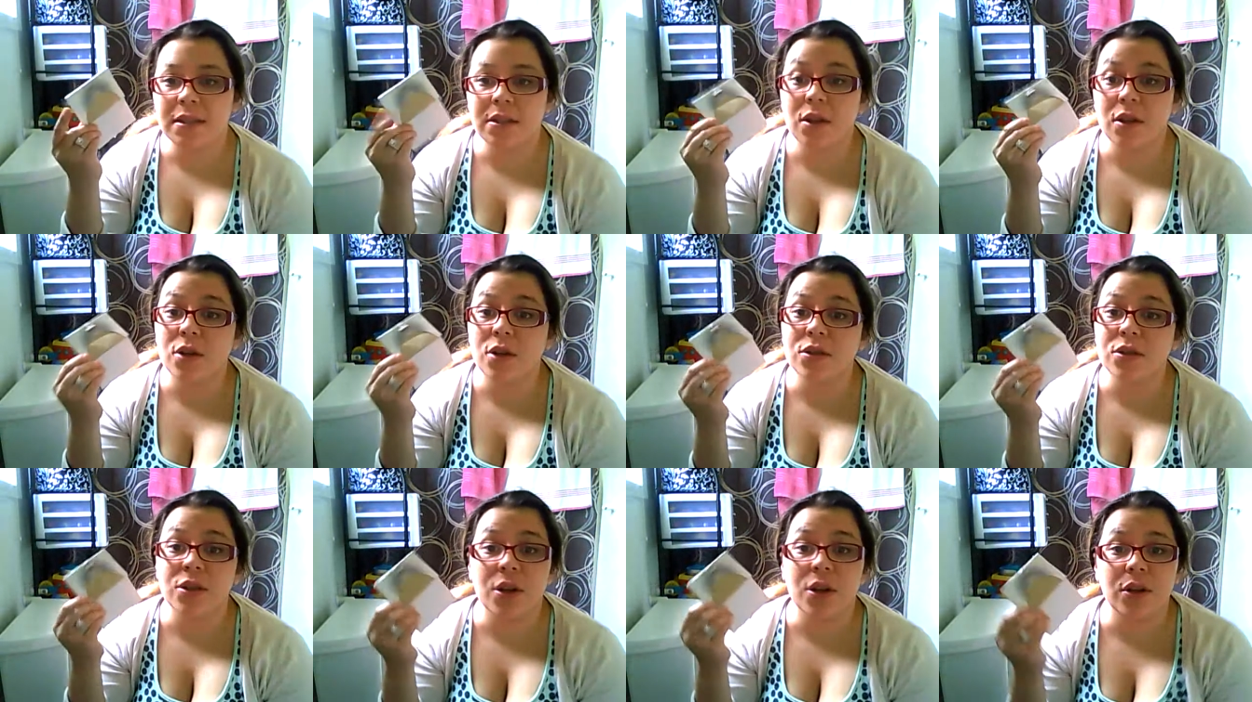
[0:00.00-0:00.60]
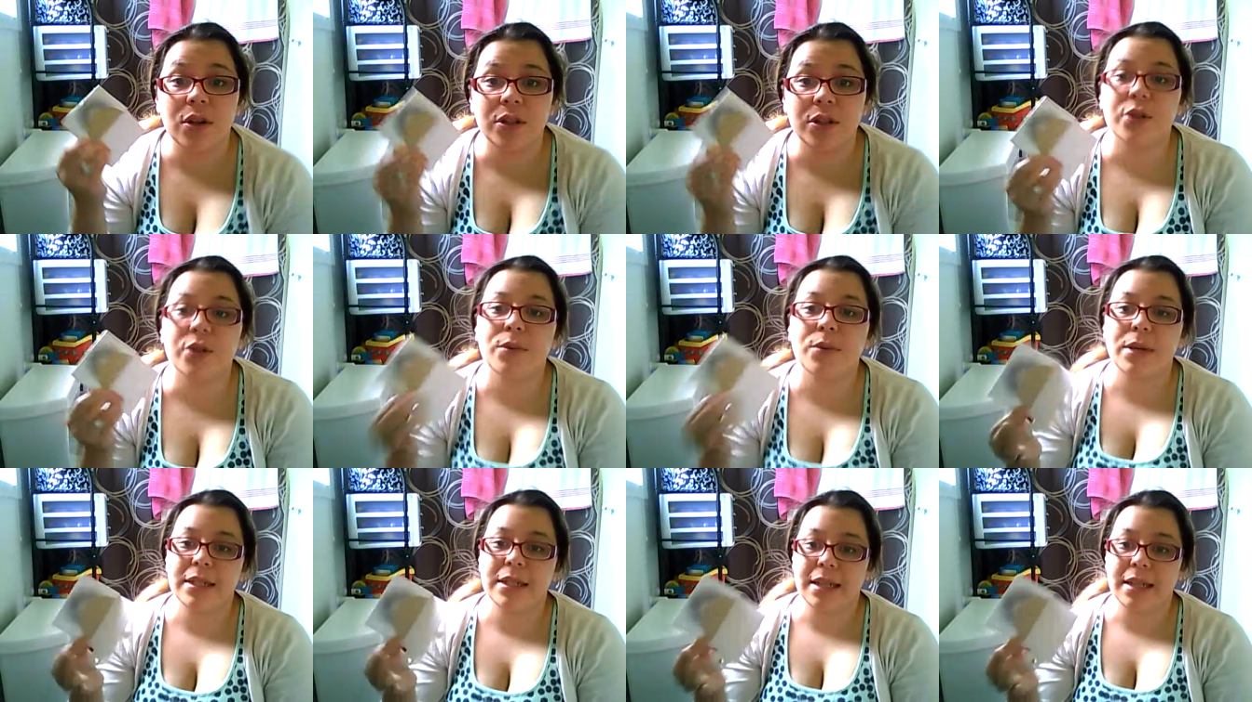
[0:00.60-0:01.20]
Those are the only
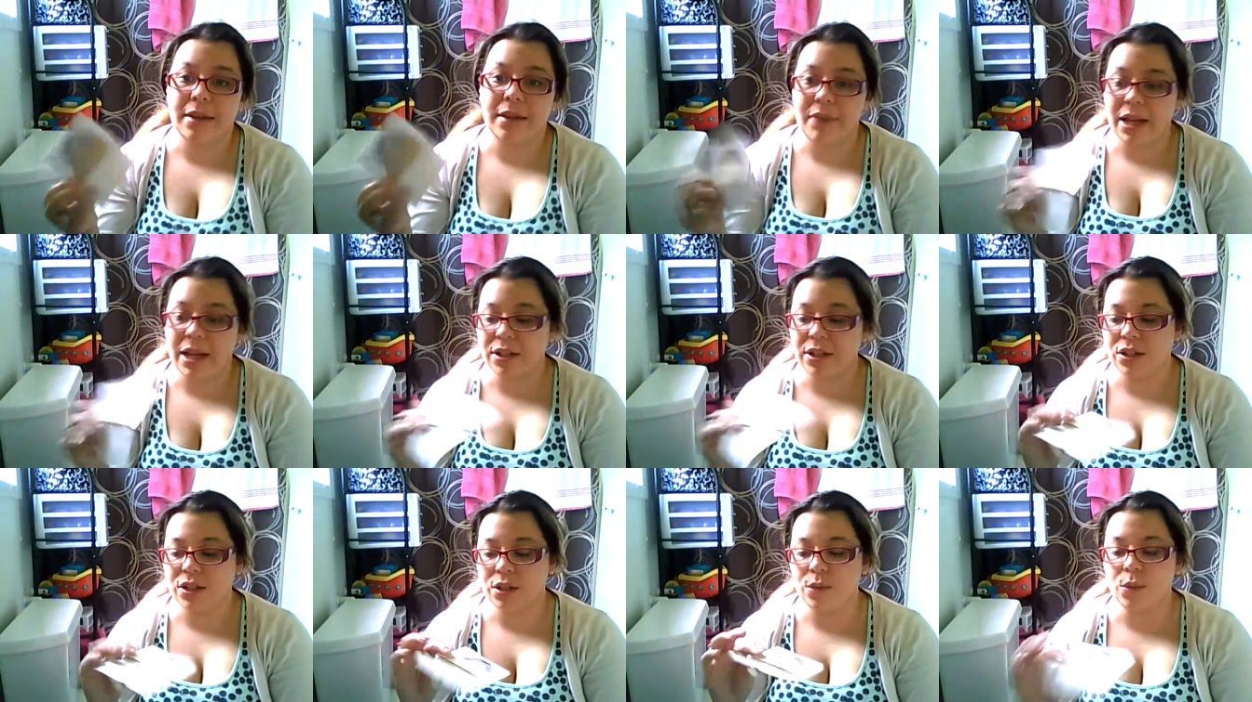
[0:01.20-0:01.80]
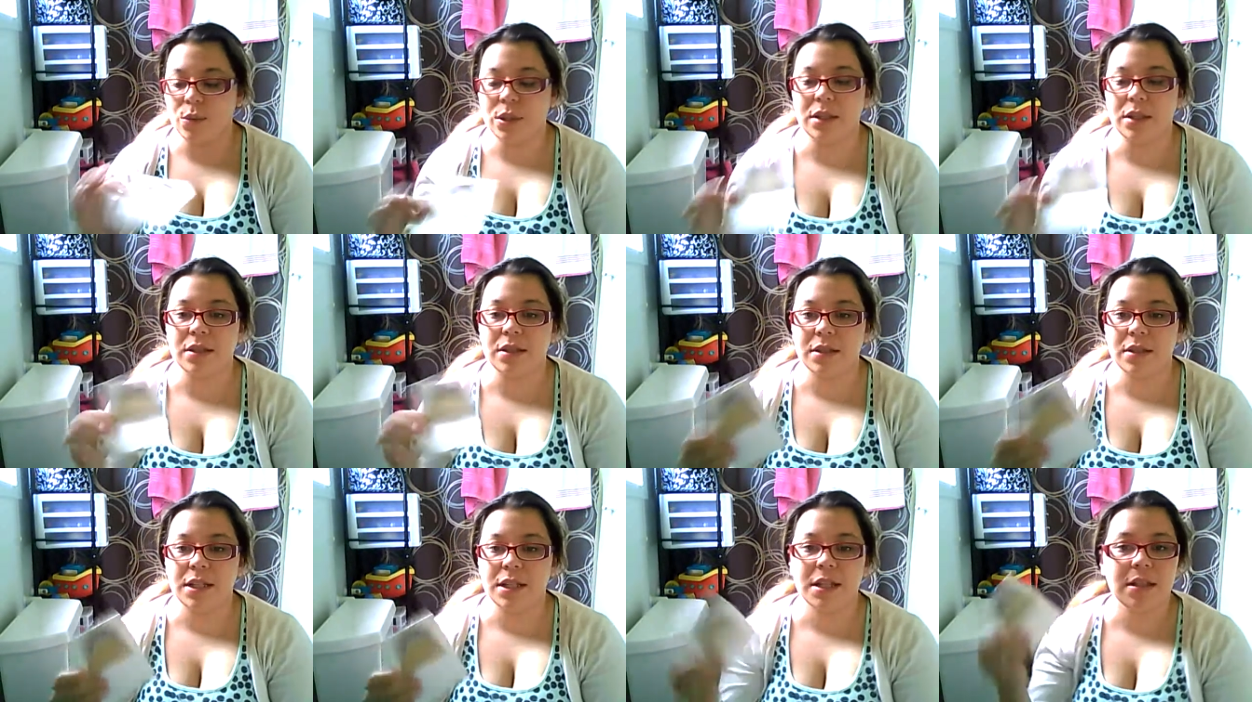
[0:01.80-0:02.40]
2 brands that I've actually really
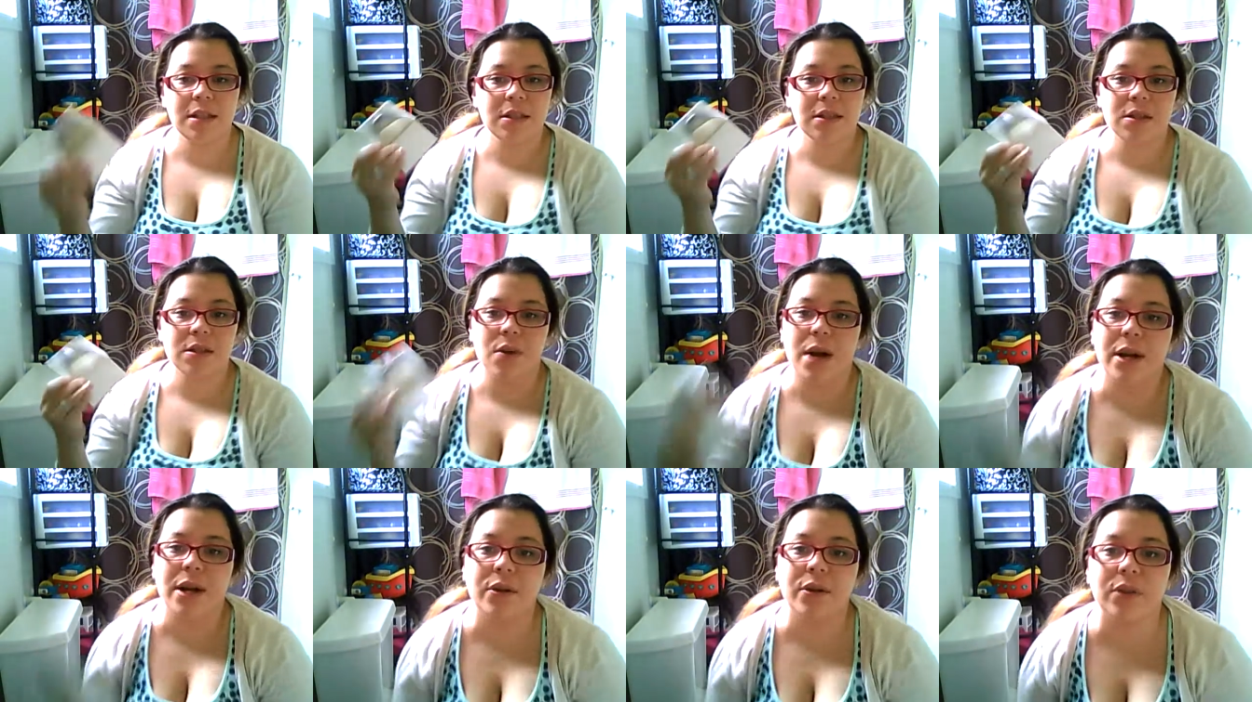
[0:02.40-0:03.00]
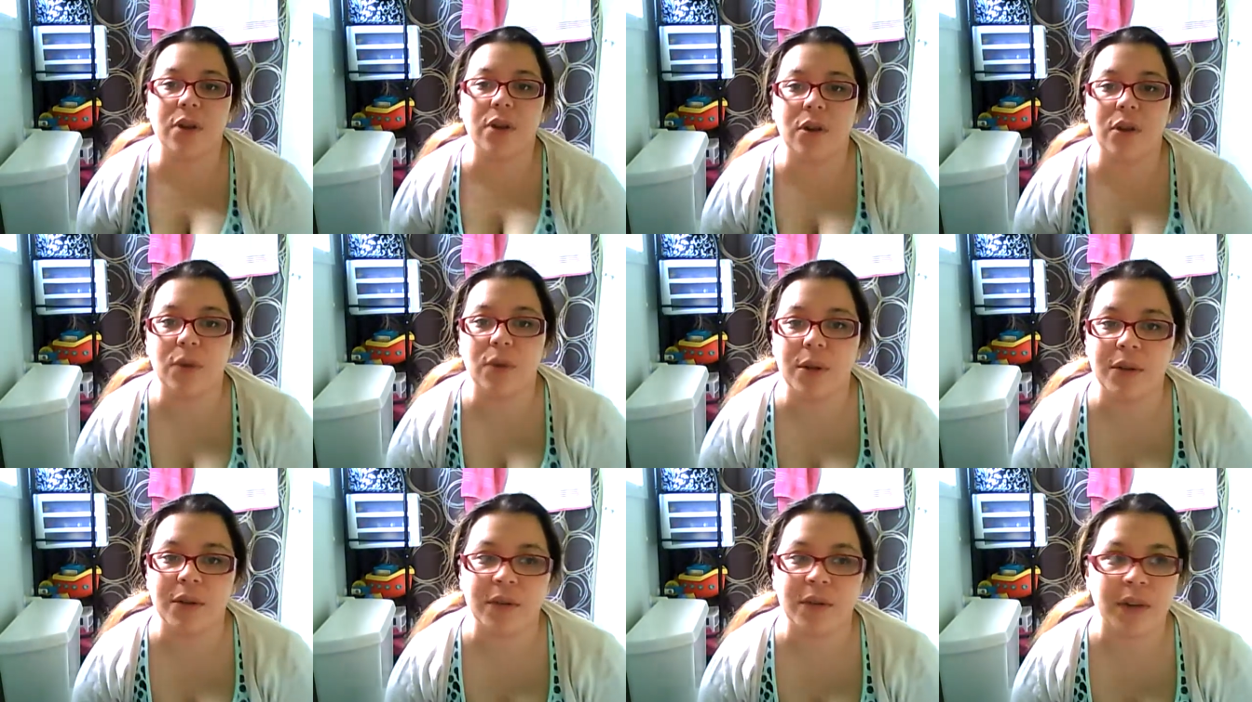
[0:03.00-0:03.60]
seen, so I don't
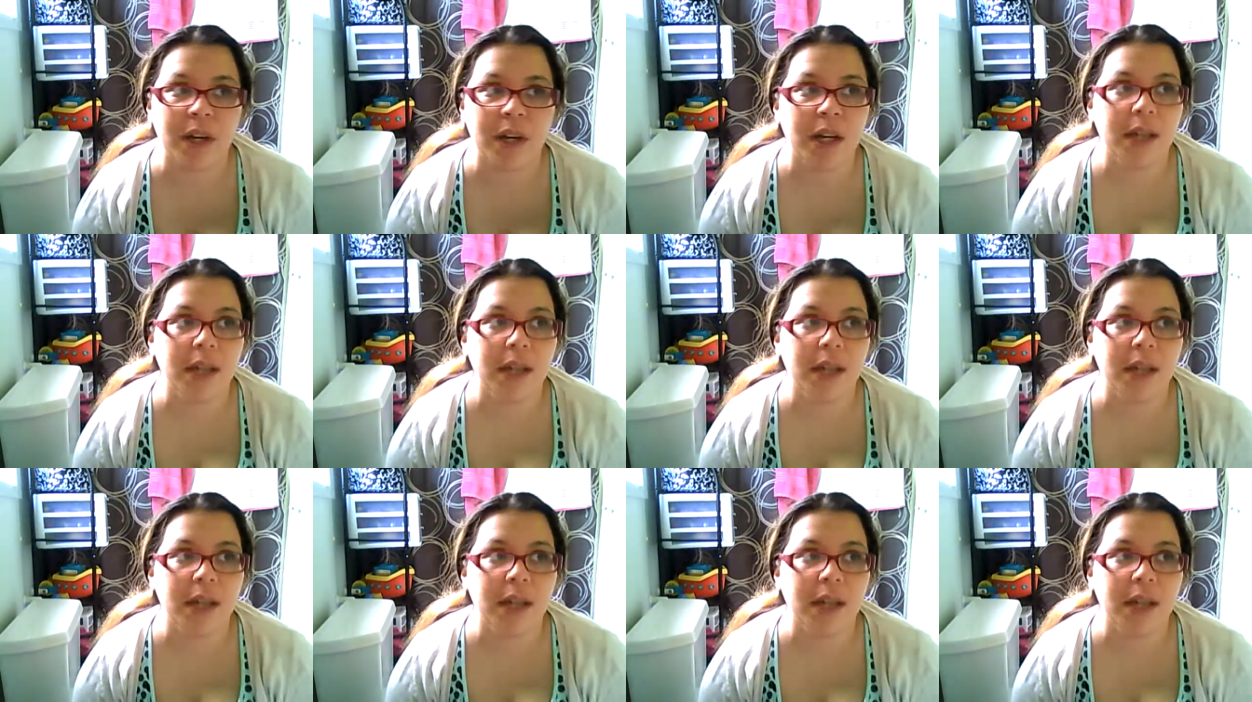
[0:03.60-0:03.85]
know if